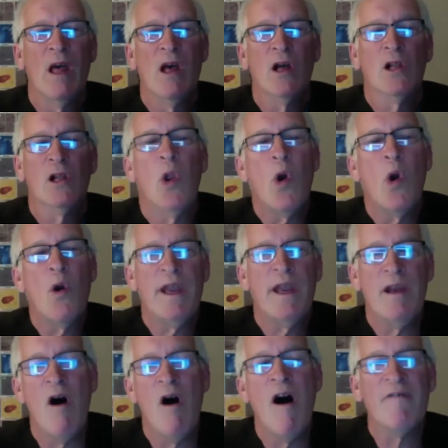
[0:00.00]
Chlorine
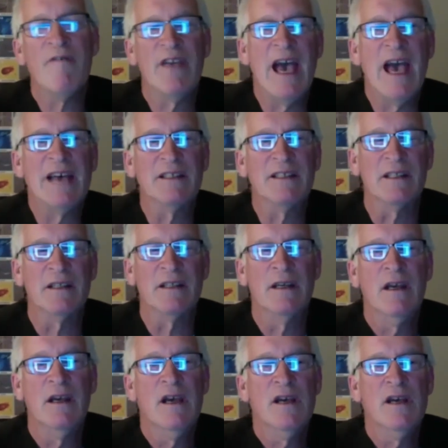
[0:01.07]
off gases.
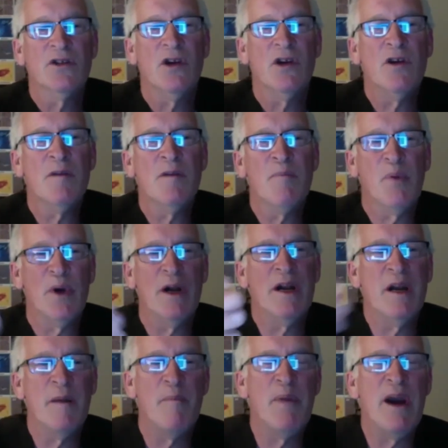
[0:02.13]
So you can put it in
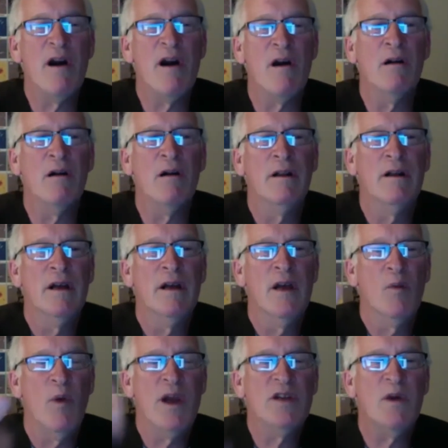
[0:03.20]
a barrel,
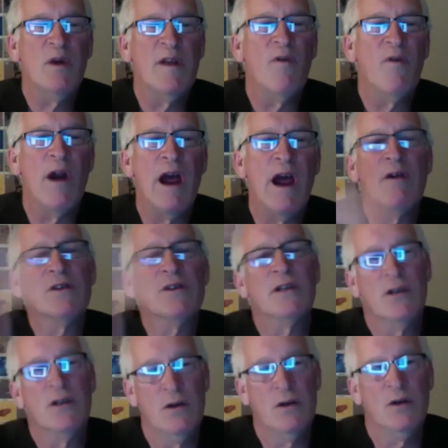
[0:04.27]
wait 24 hours and
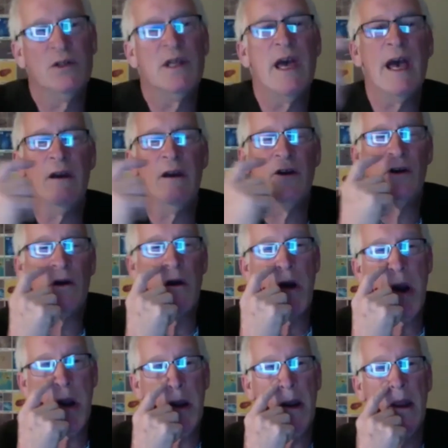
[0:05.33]
use that in your
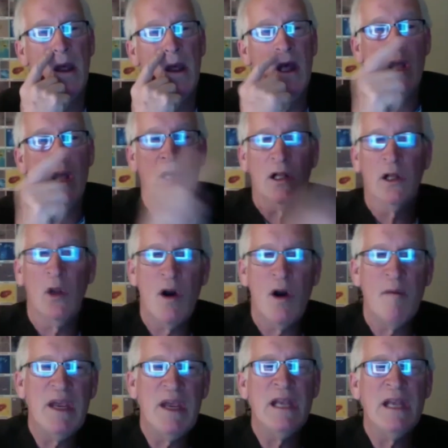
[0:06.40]
garden.
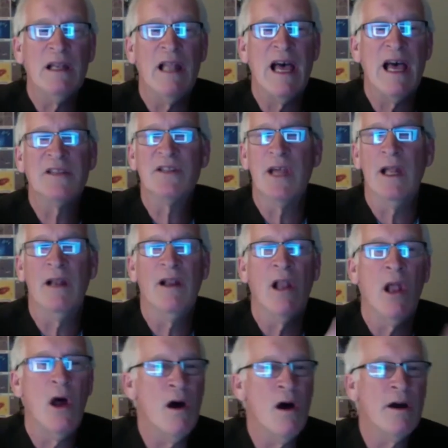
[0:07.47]
Chloramine lasts a
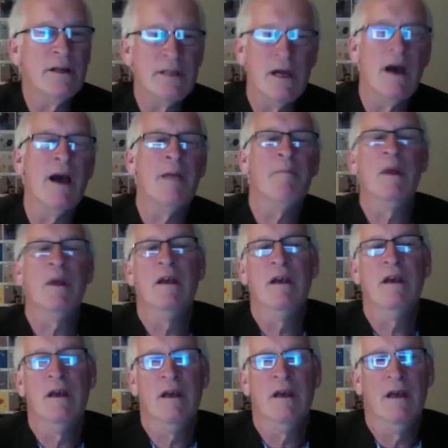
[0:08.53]
long time.
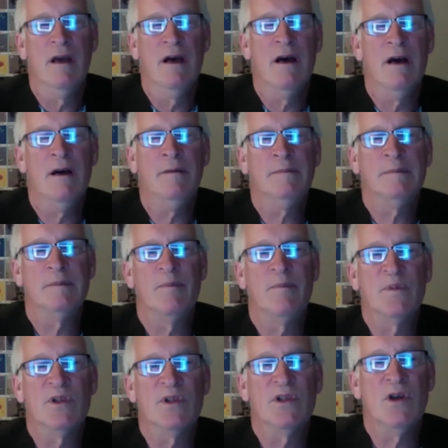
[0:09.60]

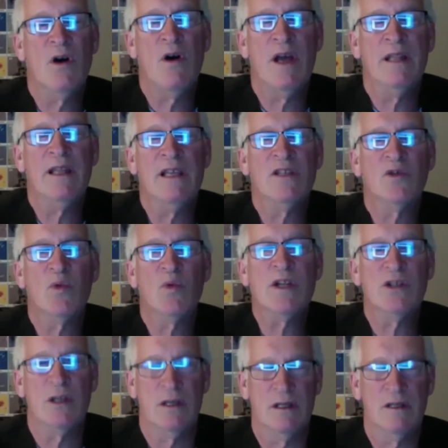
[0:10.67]
And they switch
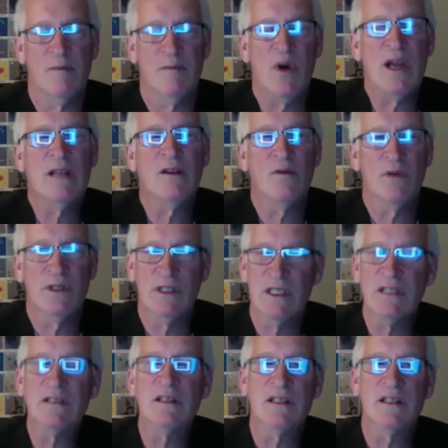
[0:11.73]
it to break the
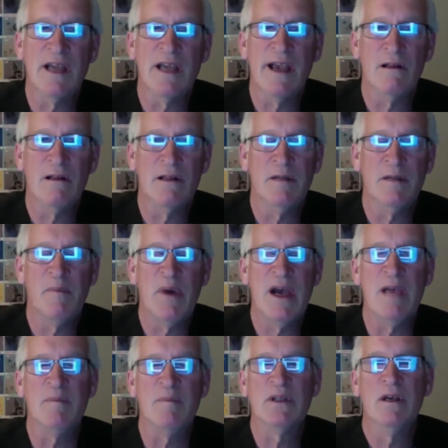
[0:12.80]
resistance cycle in the
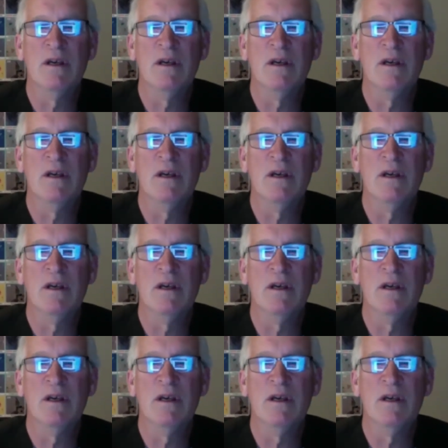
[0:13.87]
pipes.